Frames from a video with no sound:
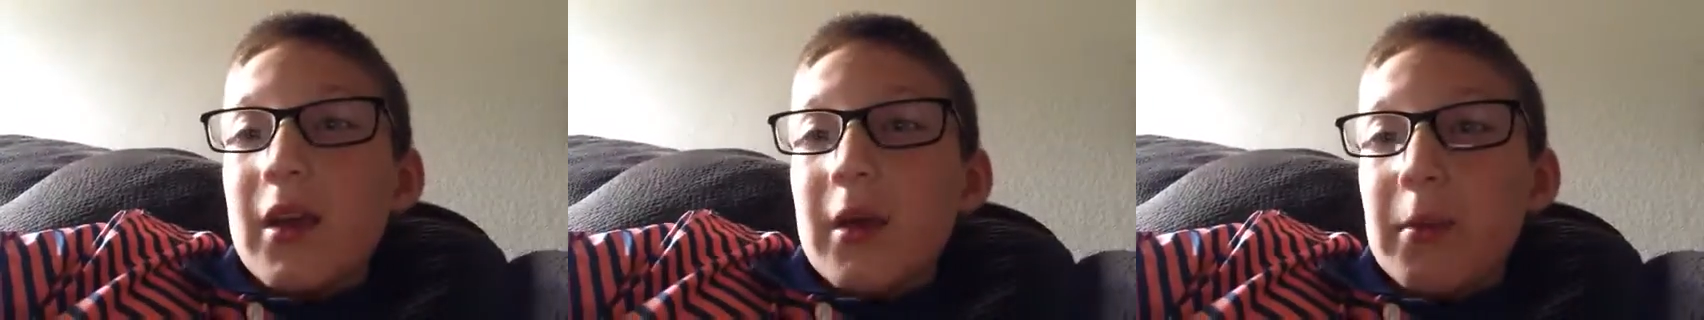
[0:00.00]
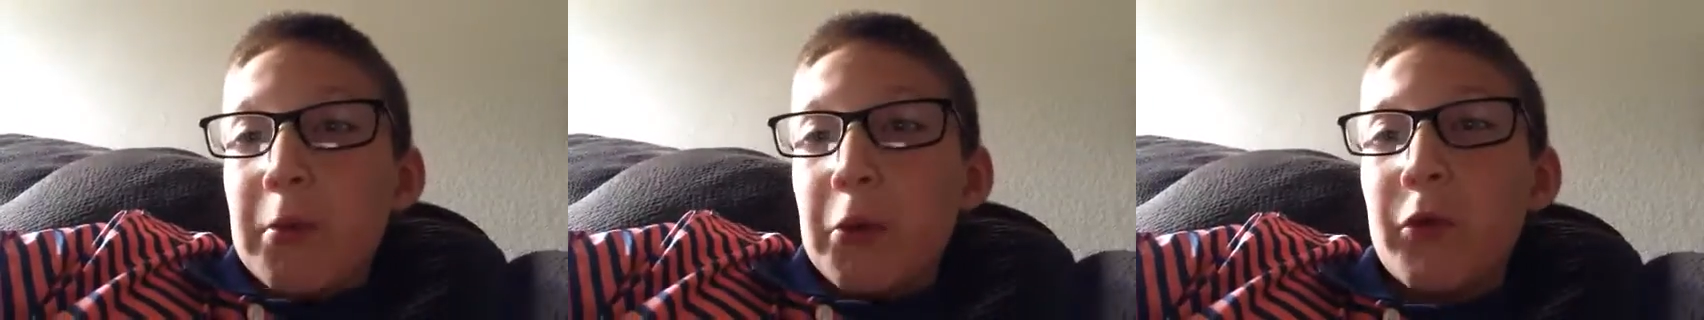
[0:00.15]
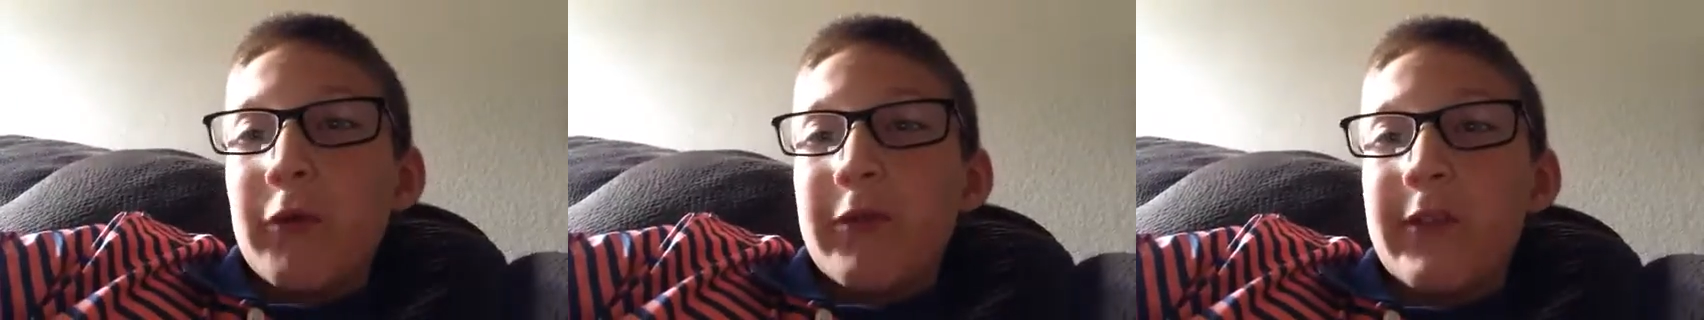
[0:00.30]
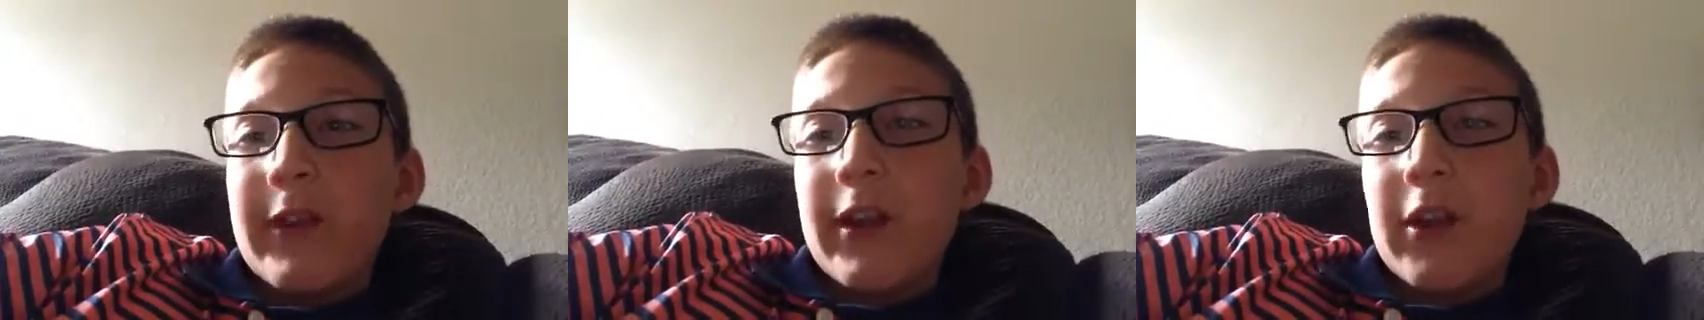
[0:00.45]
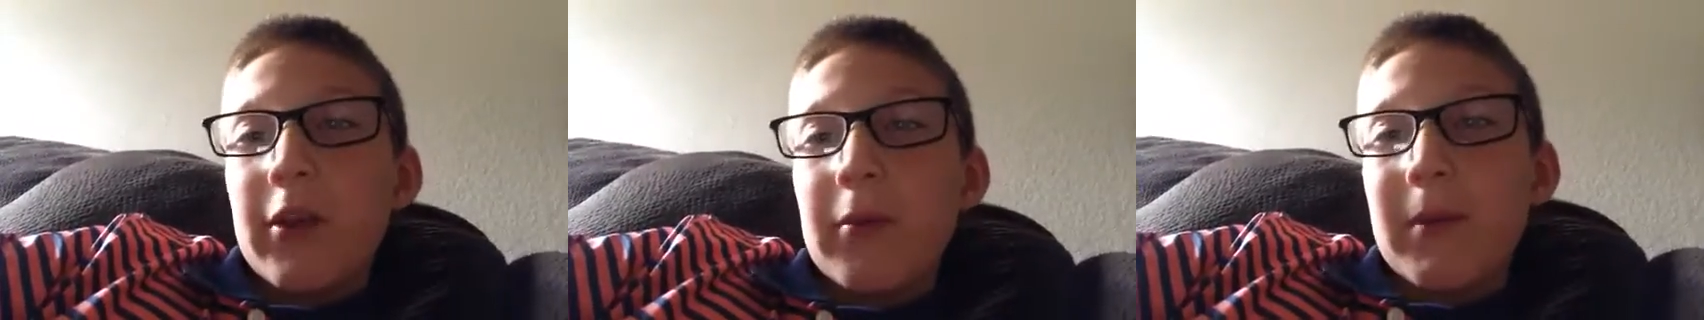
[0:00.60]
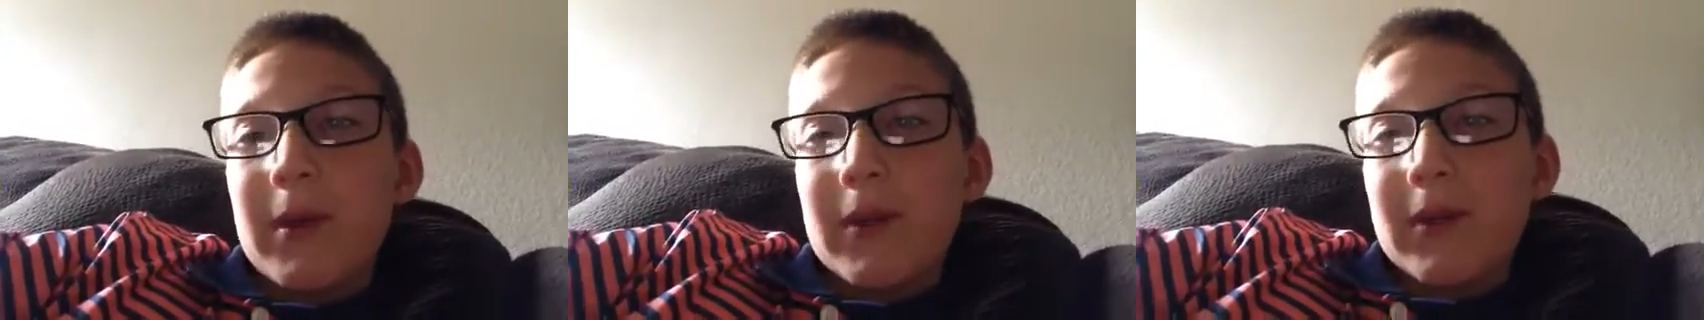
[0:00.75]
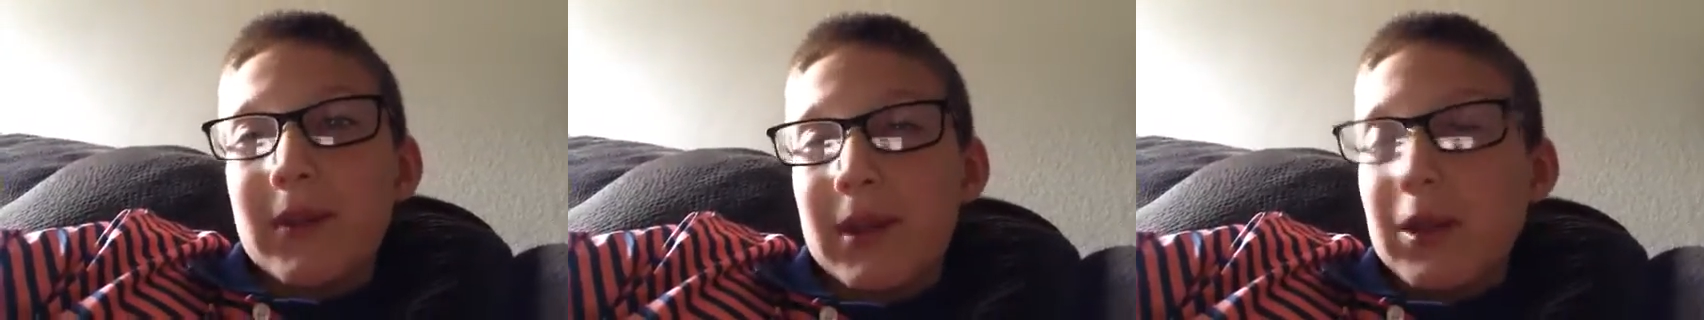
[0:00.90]
pool video,
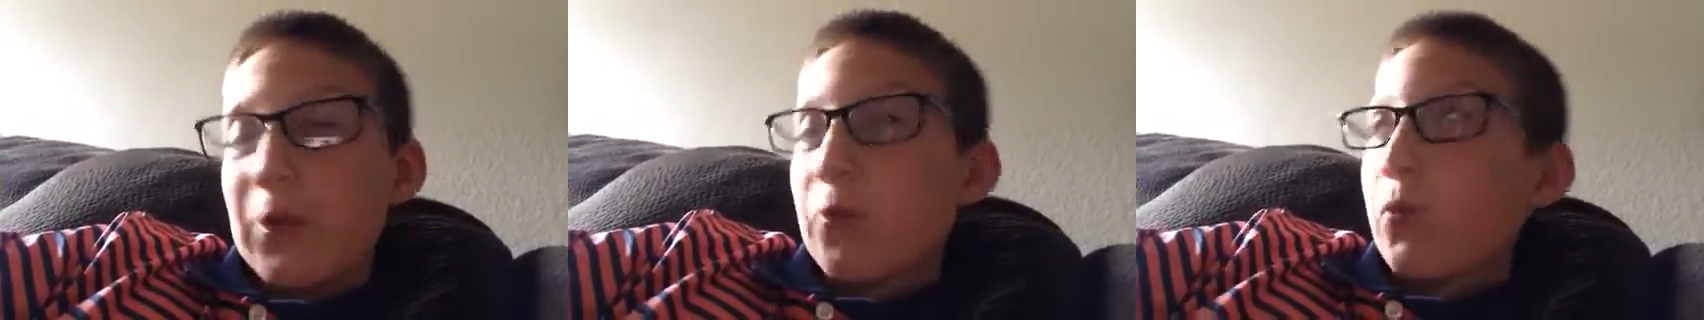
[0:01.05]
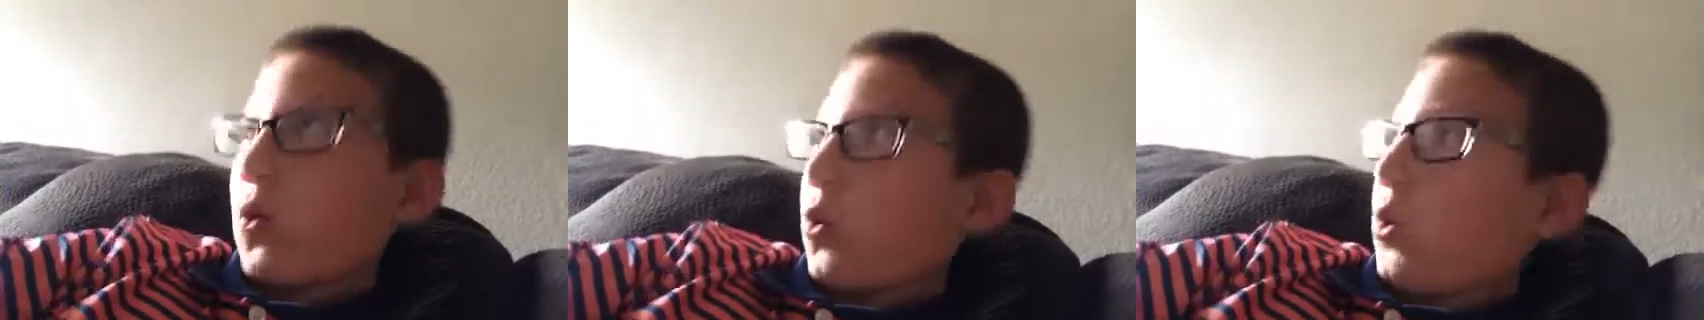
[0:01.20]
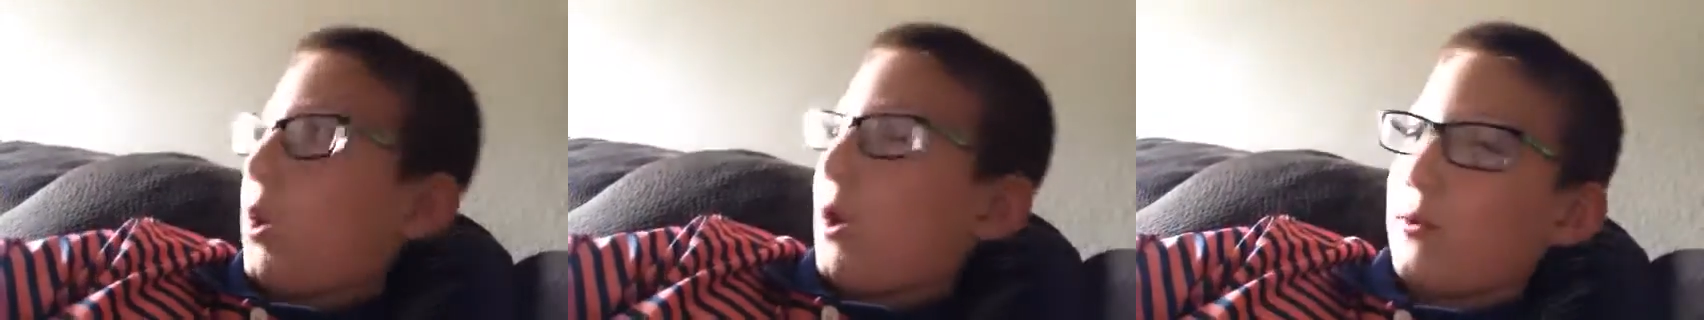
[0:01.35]
but like, well,